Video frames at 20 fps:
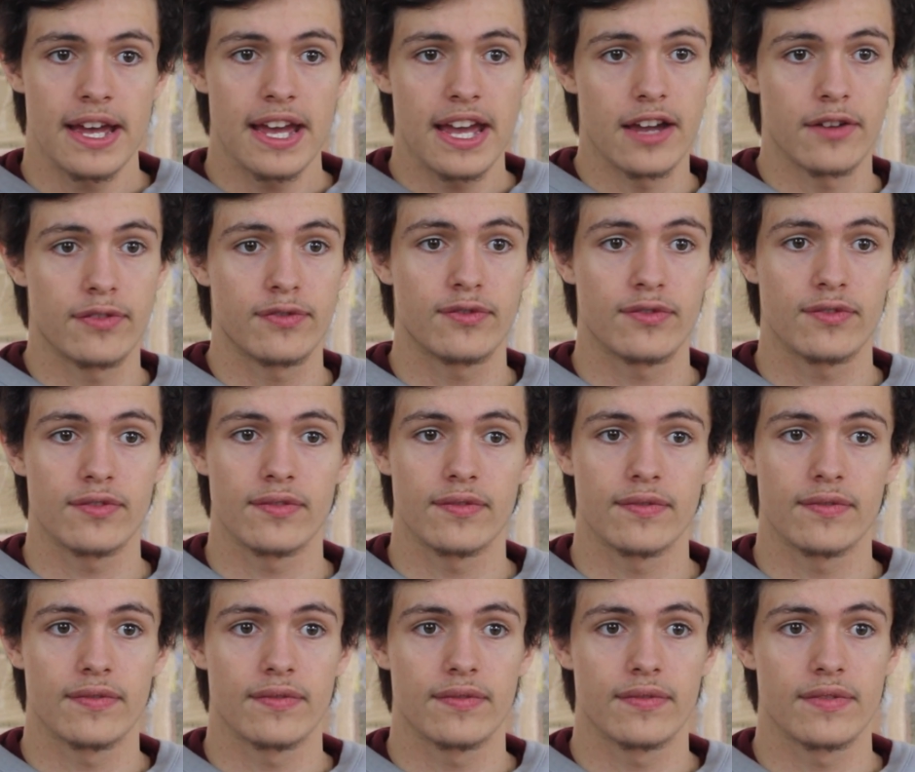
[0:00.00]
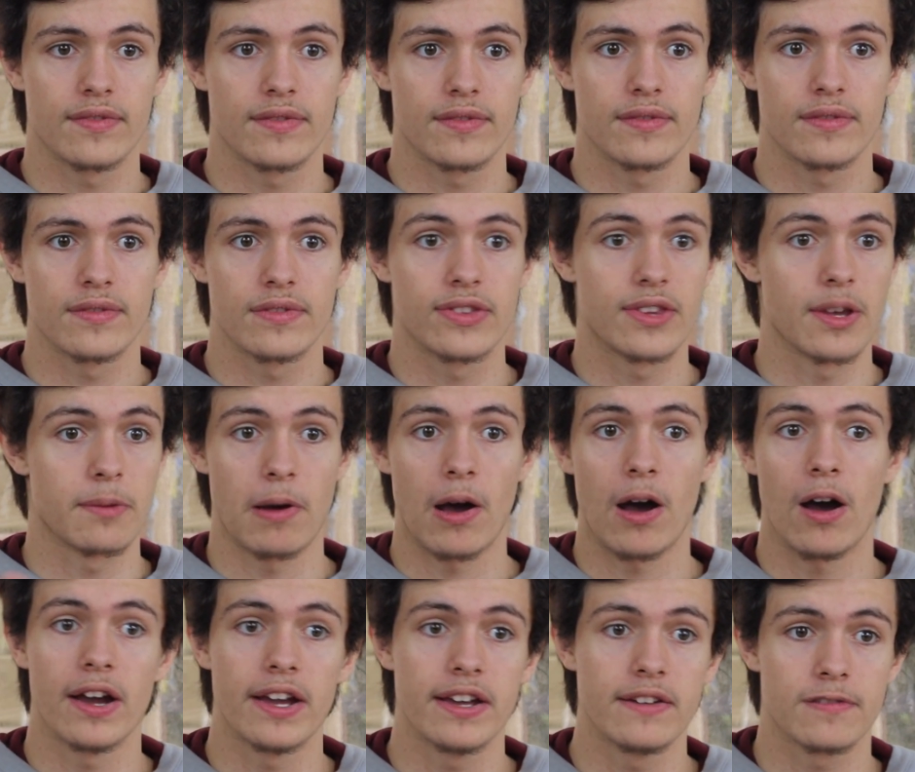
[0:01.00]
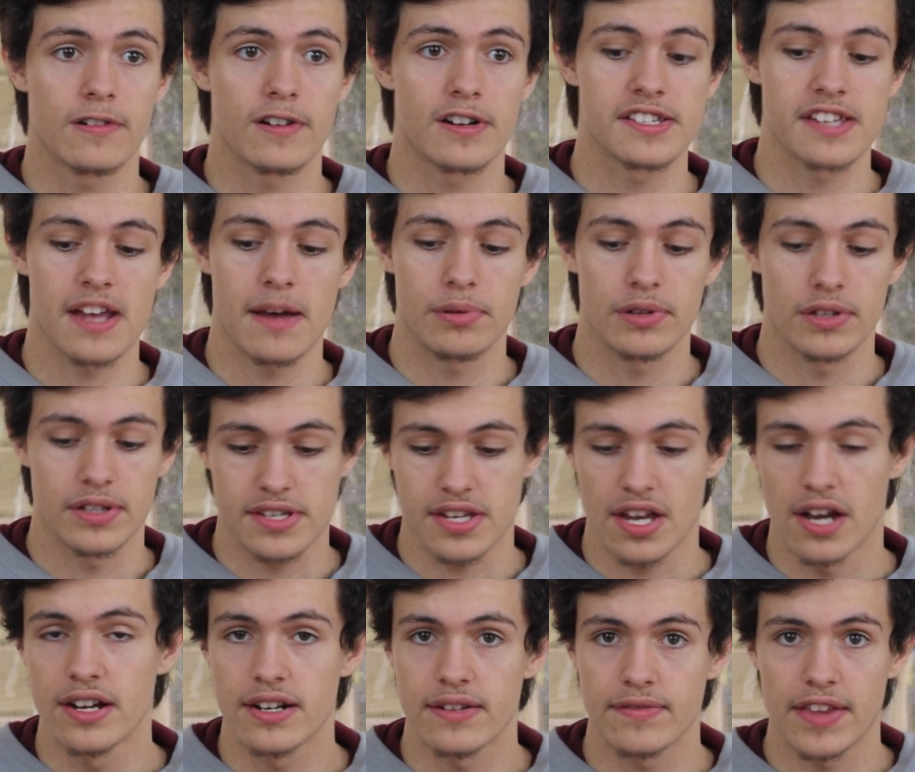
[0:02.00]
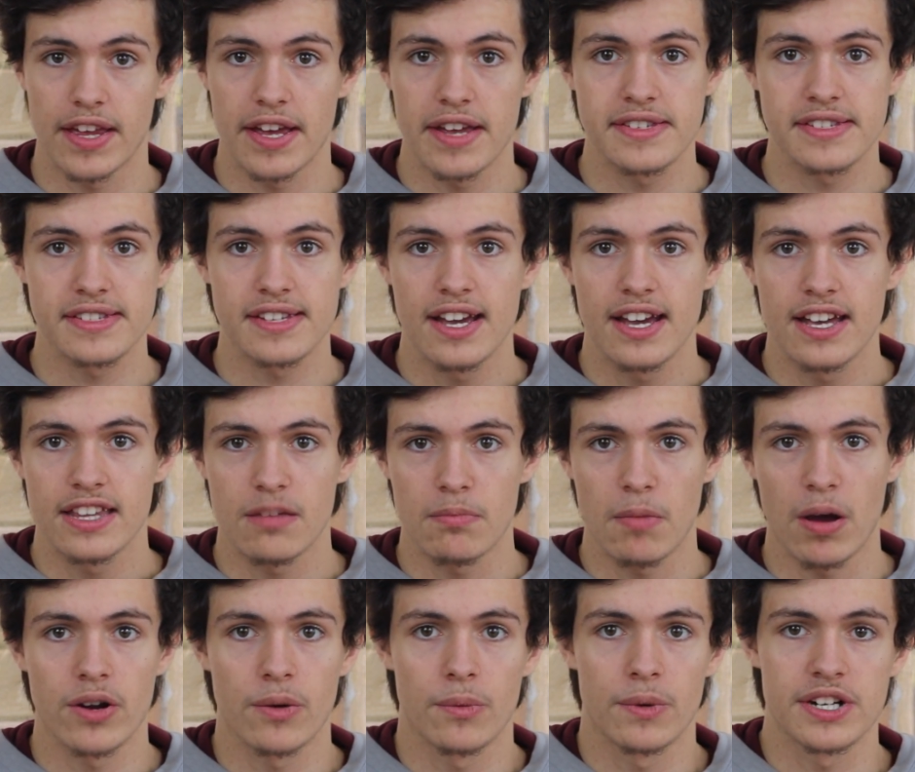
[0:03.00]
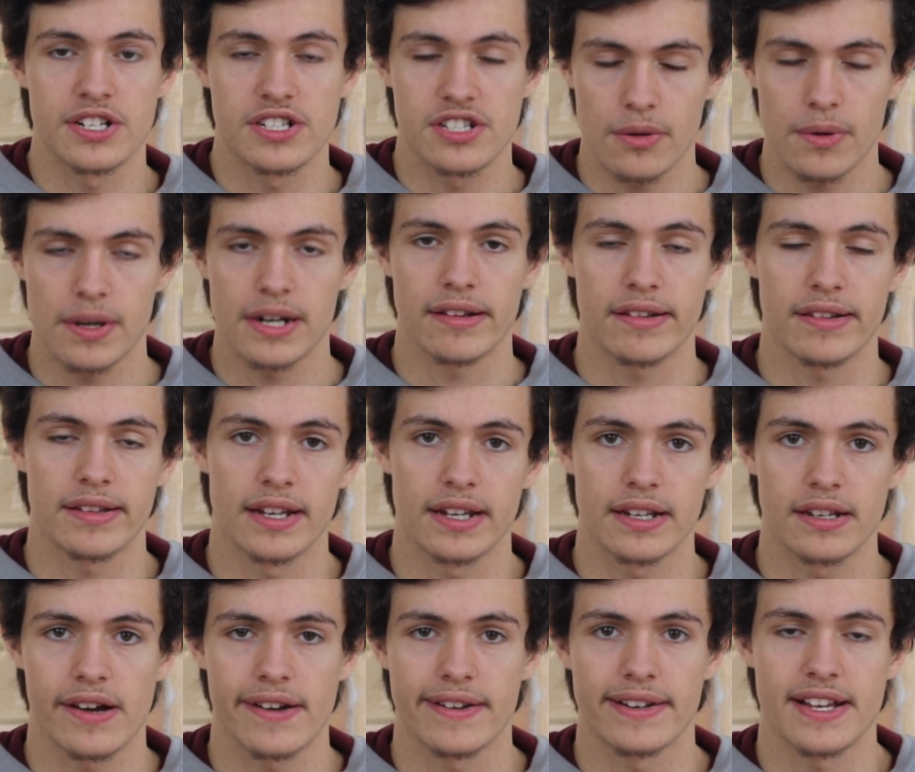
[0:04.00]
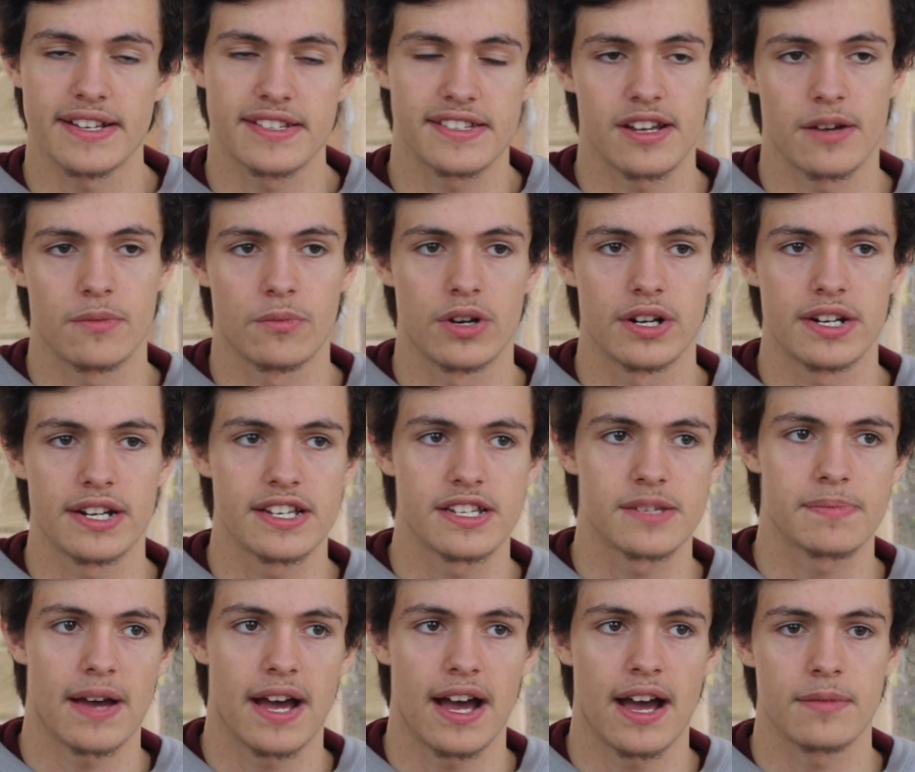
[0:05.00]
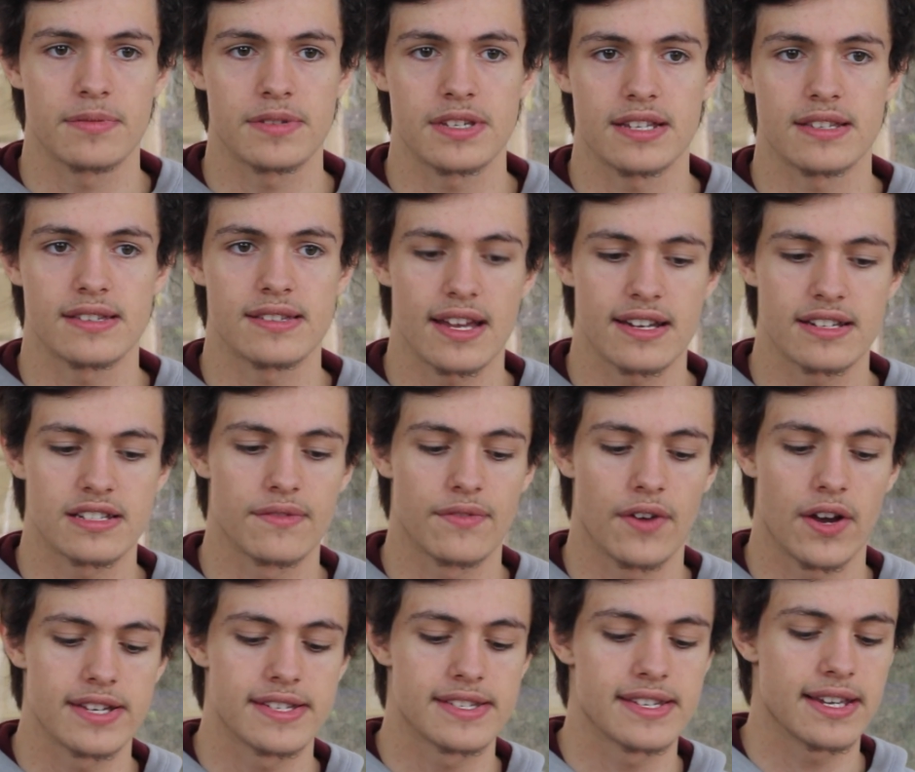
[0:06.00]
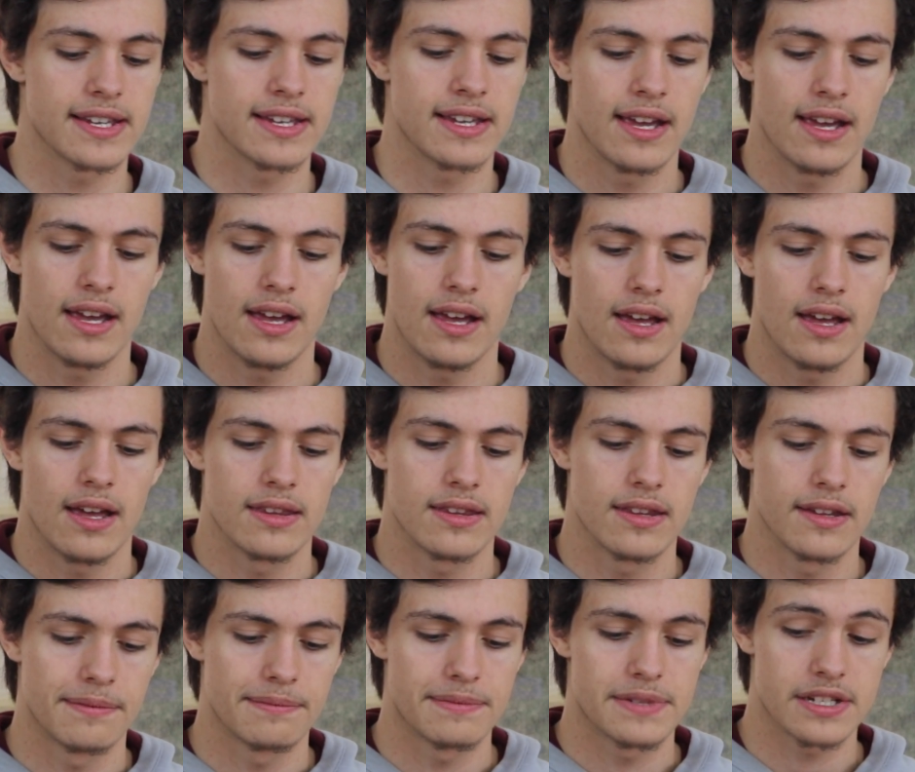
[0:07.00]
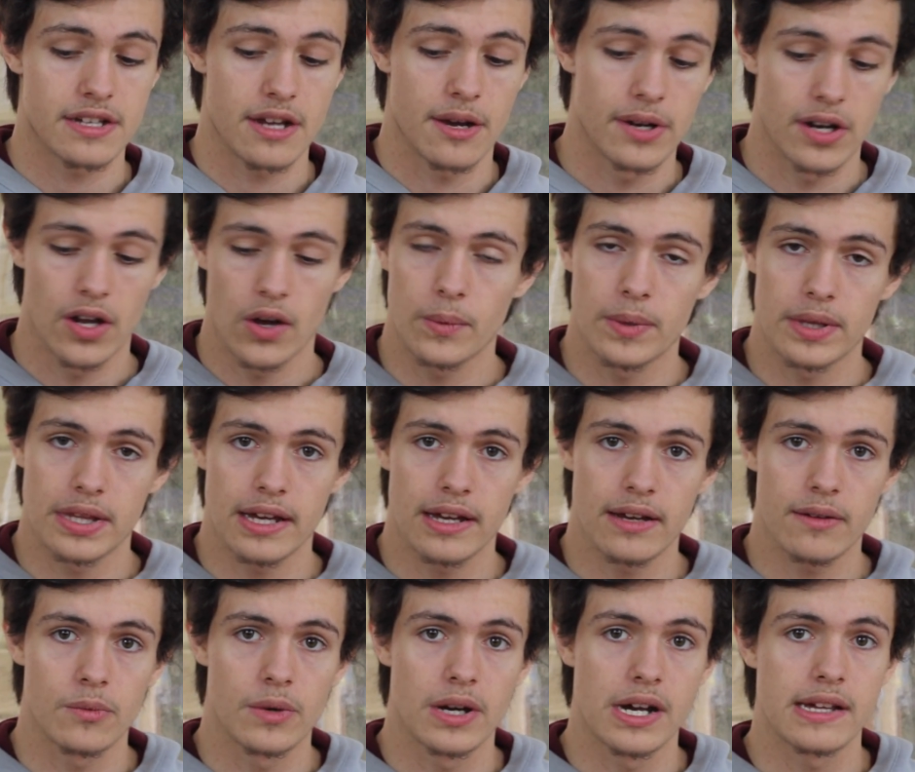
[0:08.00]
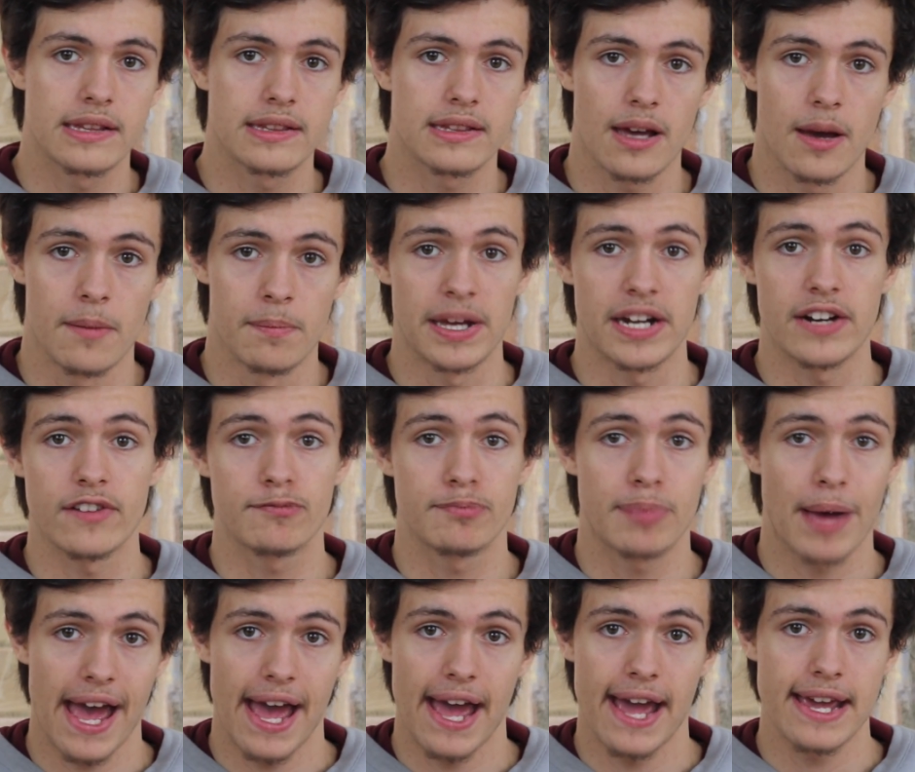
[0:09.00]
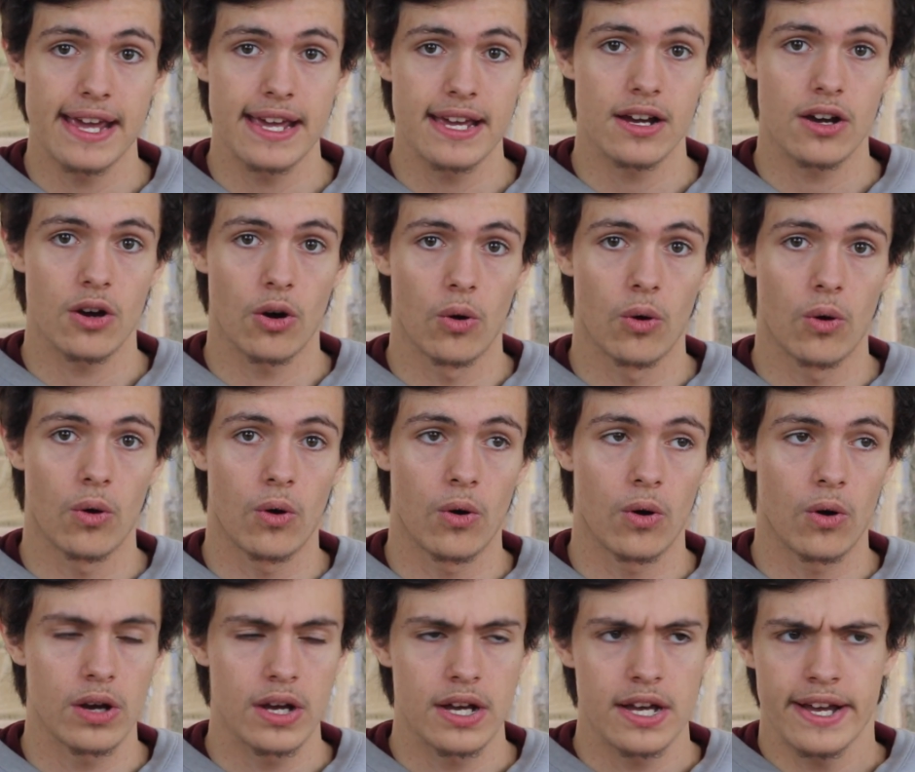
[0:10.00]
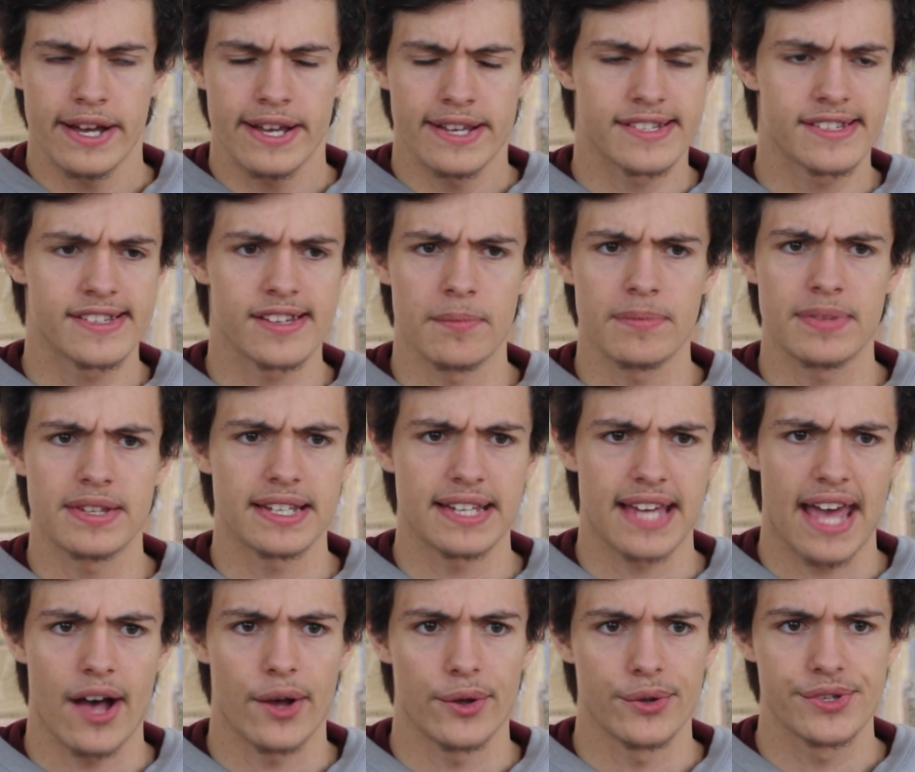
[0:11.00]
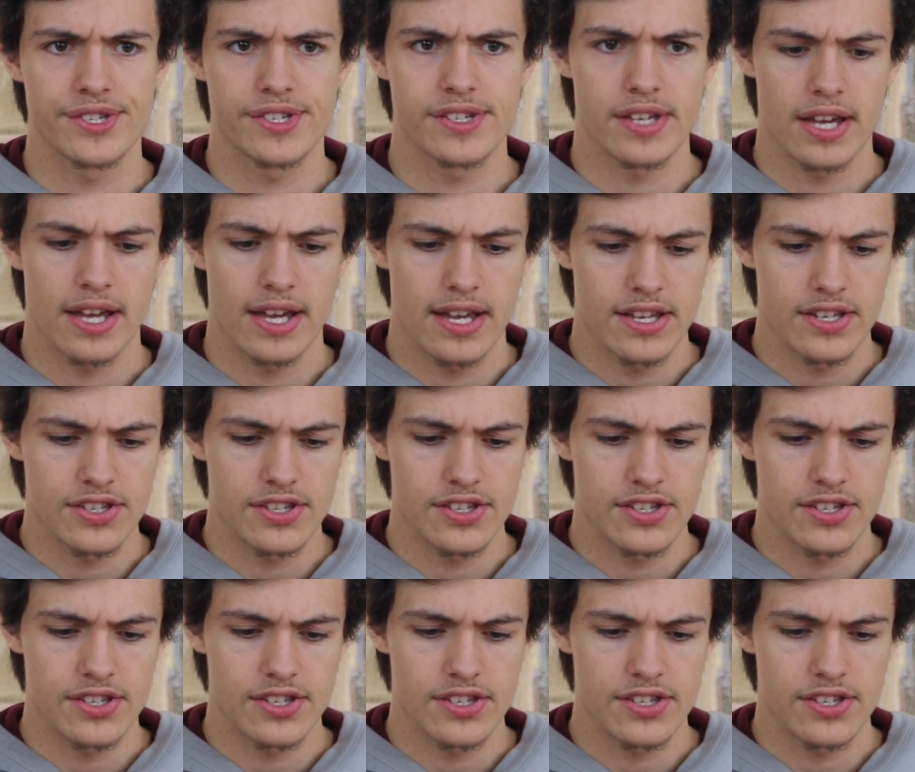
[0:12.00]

If the party, for example, has heard of this, they might not want to do anything unless someone is perhaps incentivizing them to go along with it with a bit of pay or something else.